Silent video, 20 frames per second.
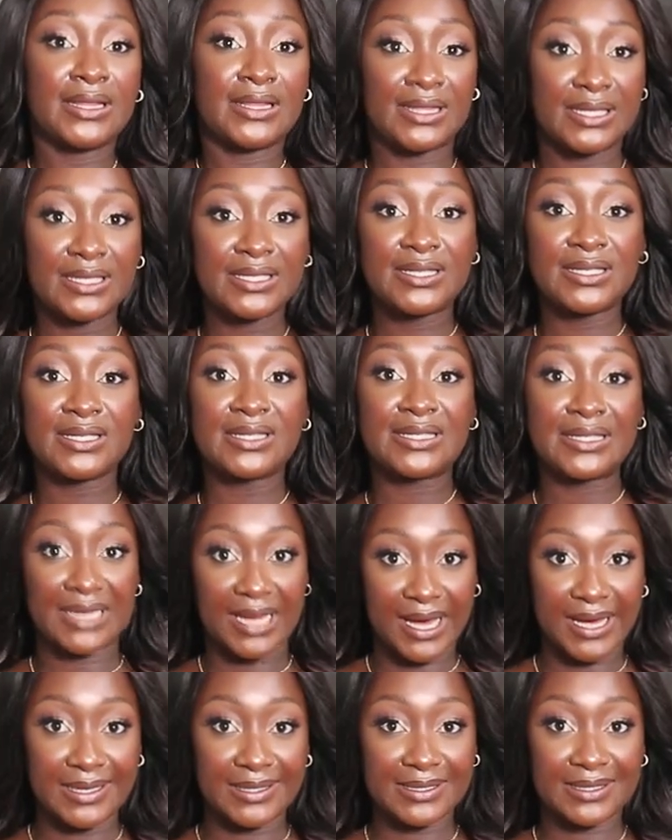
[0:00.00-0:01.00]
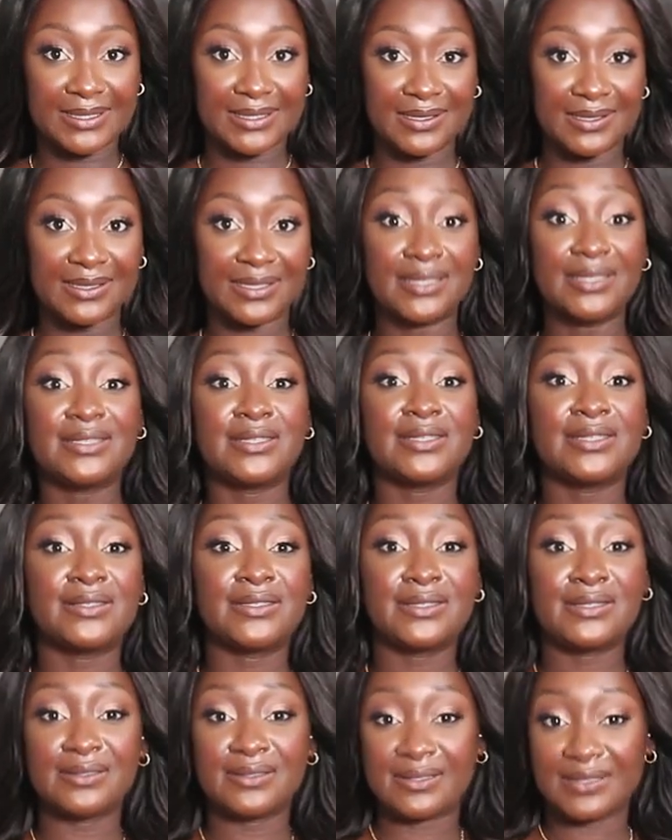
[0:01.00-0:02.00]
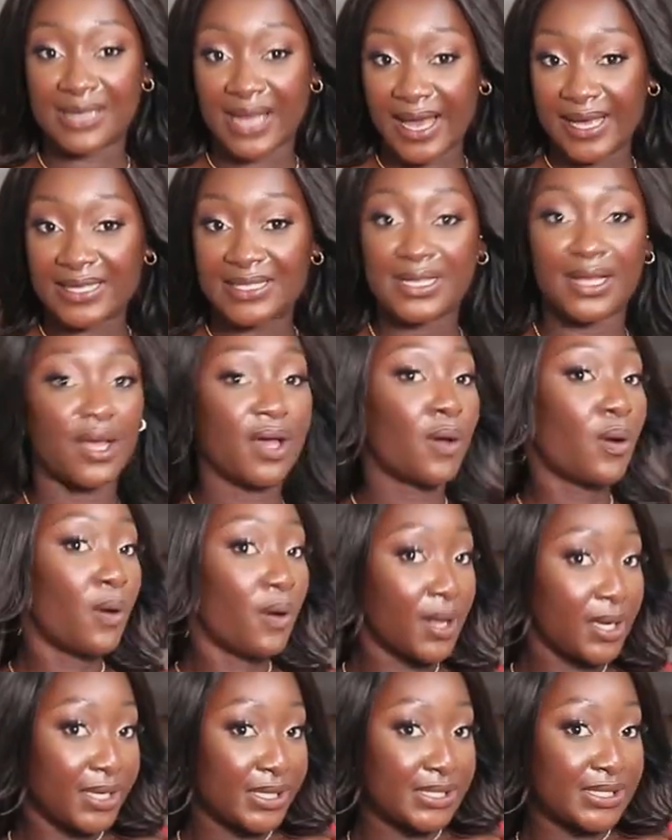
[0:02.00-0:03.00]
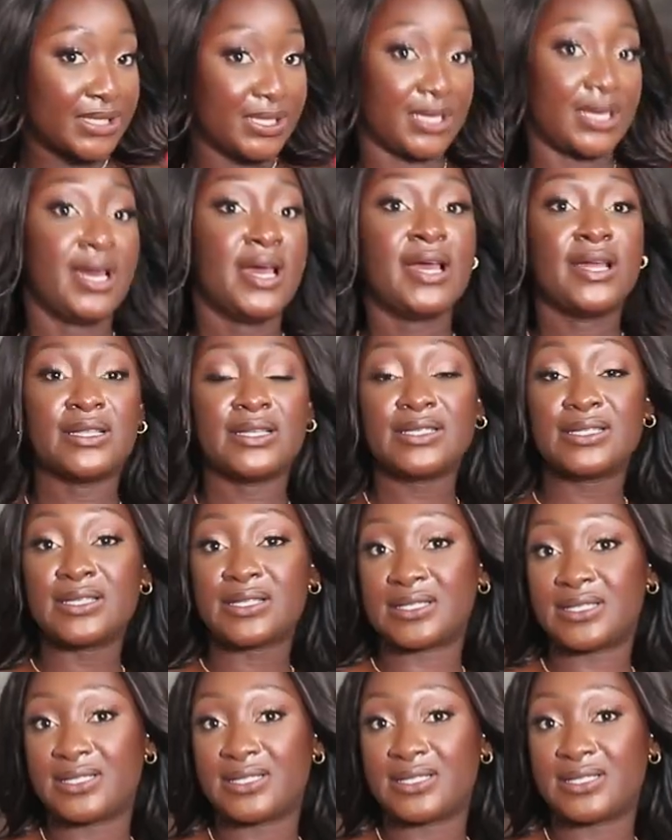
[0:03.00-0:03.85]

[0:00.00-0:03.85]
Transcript: this is nice this is nice and quality this is